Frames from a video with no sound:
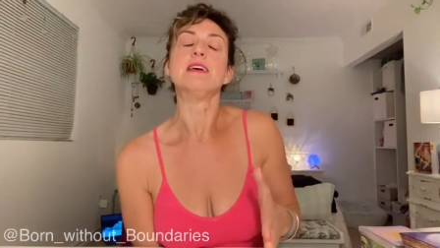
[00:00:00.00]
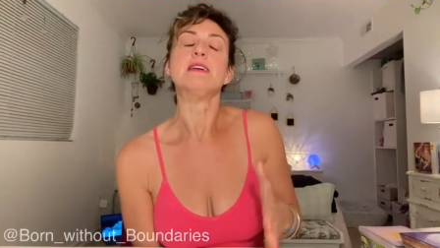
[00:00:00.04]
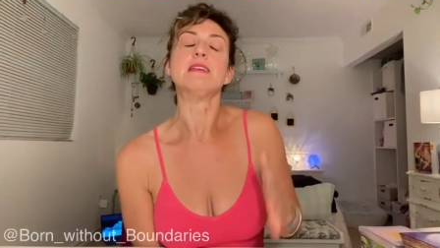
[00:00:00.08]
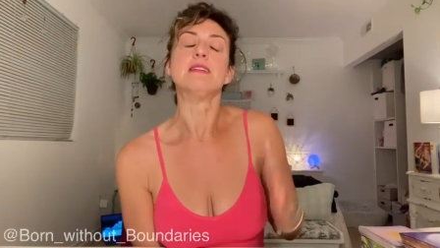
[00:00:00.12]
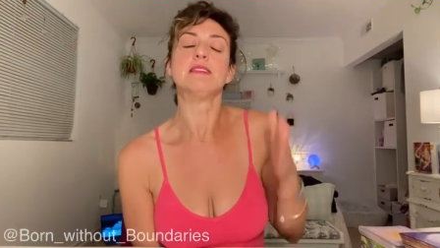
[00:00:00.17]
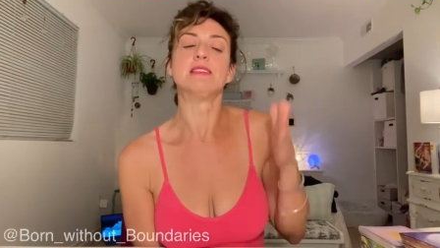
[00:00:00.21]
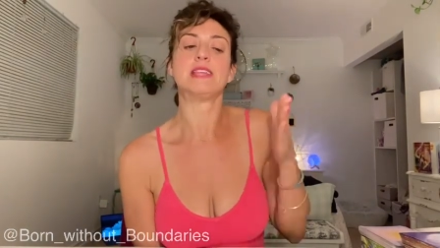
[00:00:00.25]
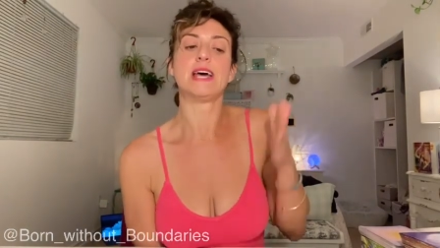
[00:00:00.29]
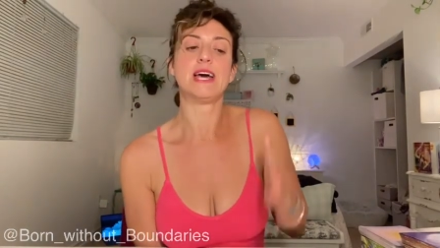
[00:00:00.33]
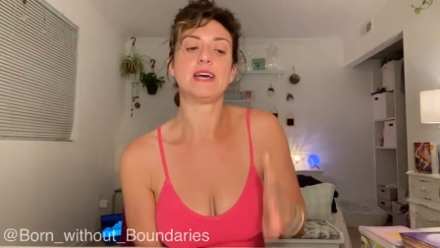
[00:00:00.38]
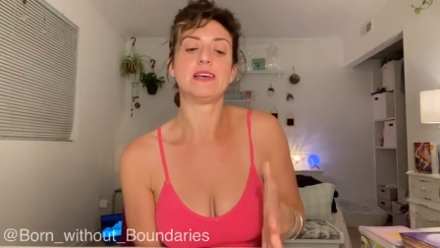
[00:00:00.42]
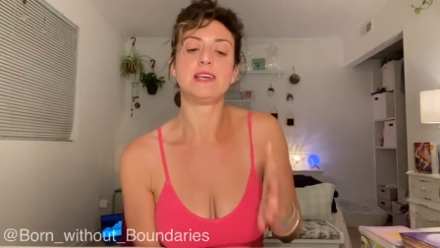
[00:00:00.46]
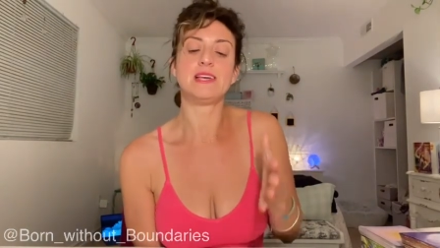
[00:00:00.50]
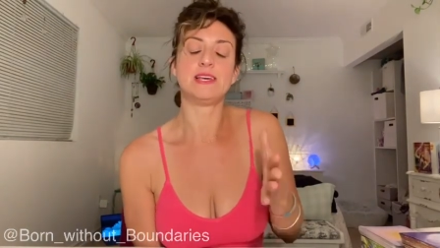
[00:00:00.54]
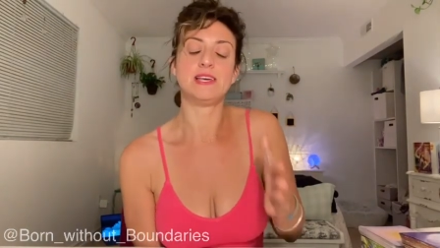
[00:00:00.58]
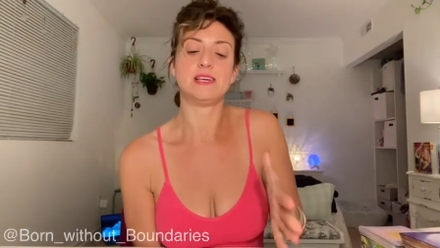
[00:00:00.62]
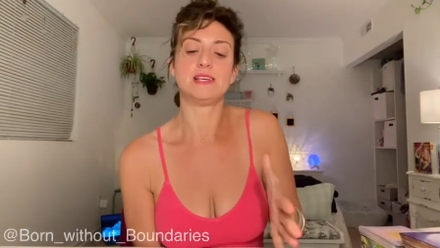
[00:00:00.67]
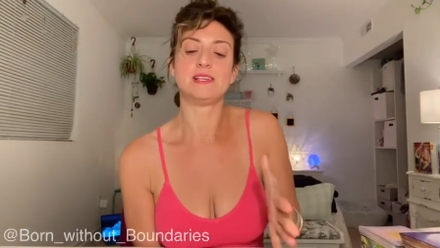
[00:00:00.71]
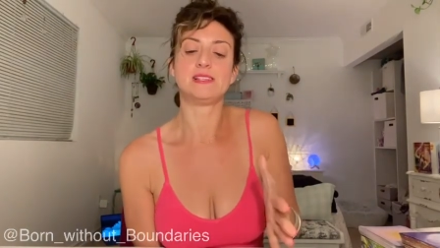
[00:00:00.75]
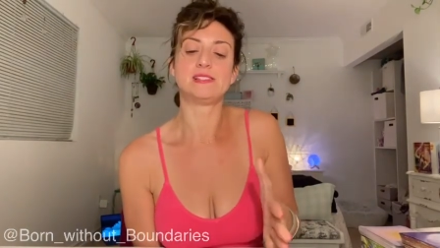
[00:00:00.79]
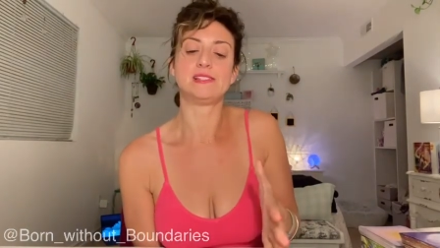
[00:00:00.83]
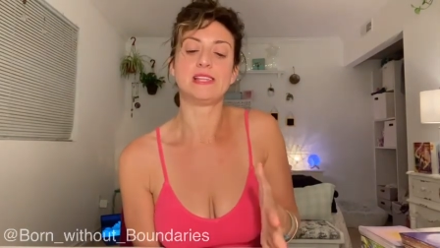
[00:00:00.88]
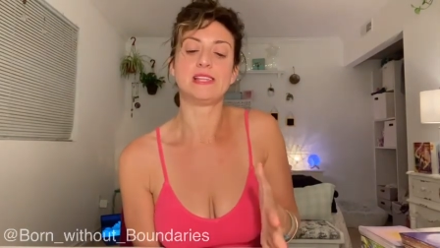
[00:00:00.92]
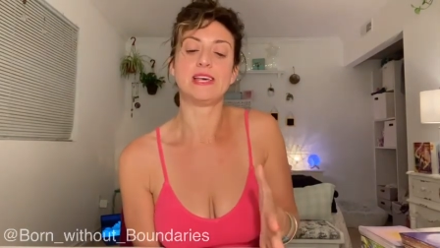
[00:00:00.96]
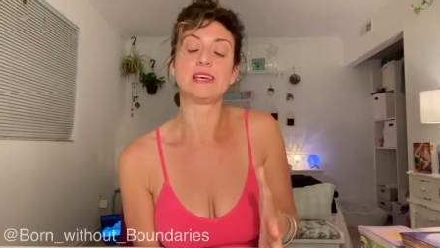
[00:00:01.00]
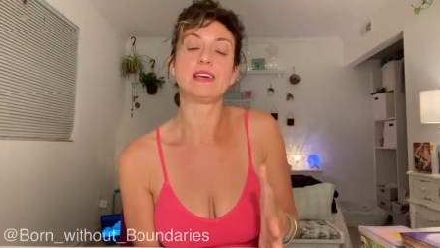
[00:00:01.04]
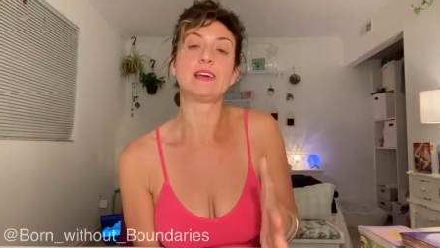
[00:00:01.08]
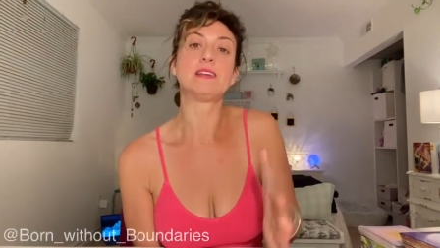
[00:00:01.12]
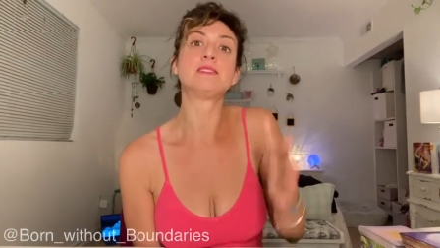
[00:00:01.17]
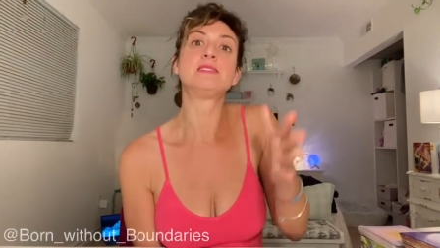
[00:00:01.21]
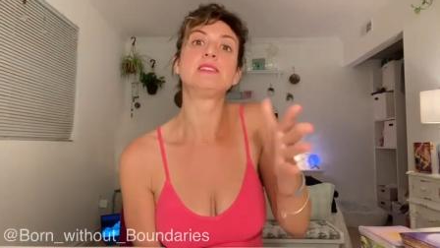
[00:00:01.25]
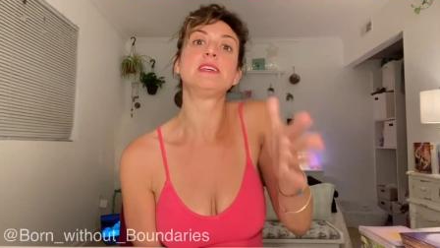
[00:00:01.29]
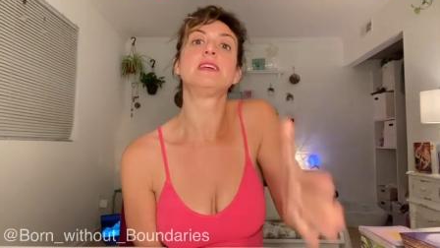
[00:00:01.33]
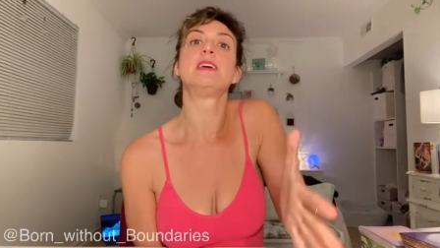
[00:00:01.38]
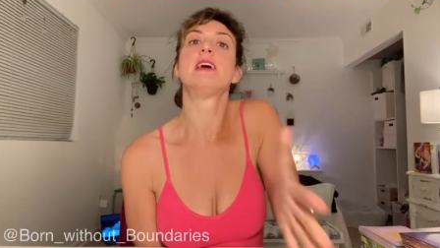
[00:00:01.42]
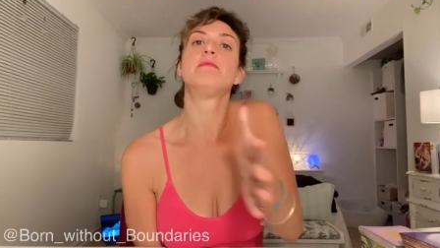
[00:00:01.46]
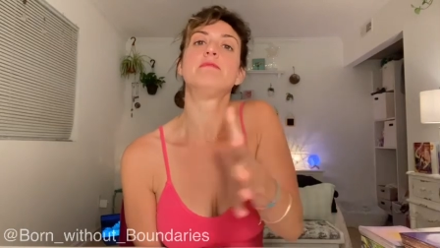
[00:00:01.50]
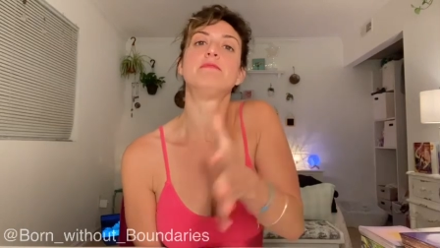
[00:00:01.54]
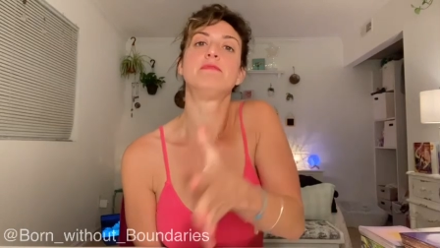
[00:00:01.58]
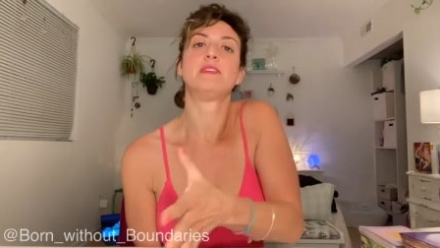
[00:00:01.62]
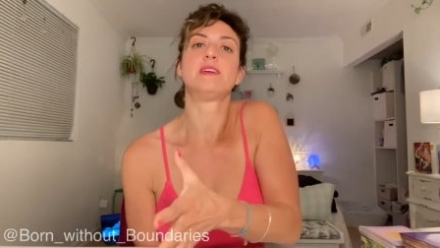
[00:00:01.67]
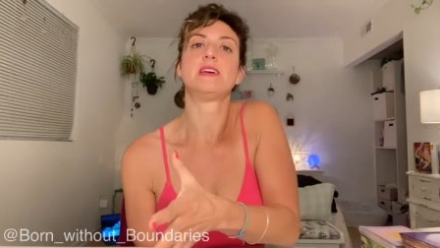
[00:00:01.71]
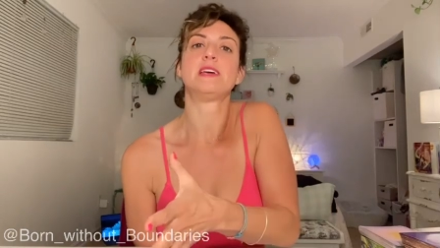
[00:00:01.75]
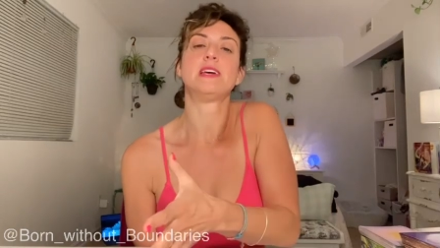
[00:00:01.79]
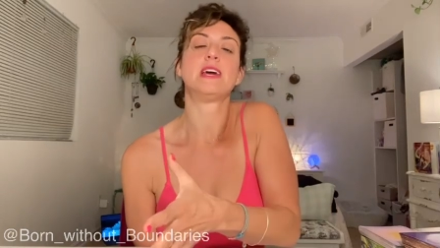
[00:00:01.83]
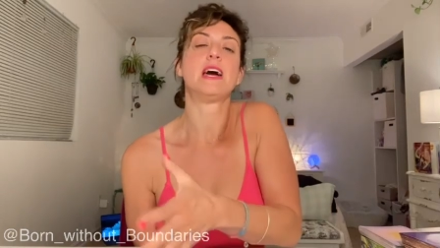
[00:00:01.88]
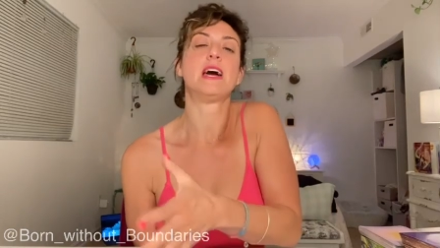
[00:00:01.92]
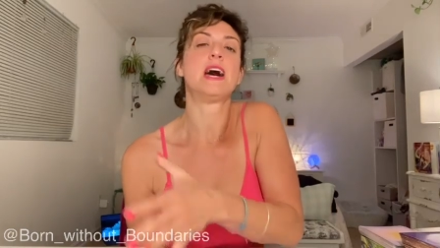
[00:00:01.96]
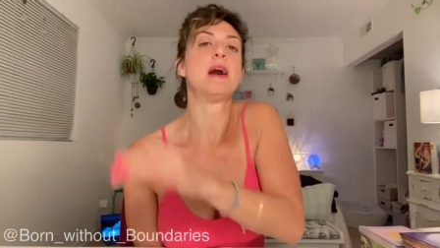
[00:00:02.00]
that is like D M V.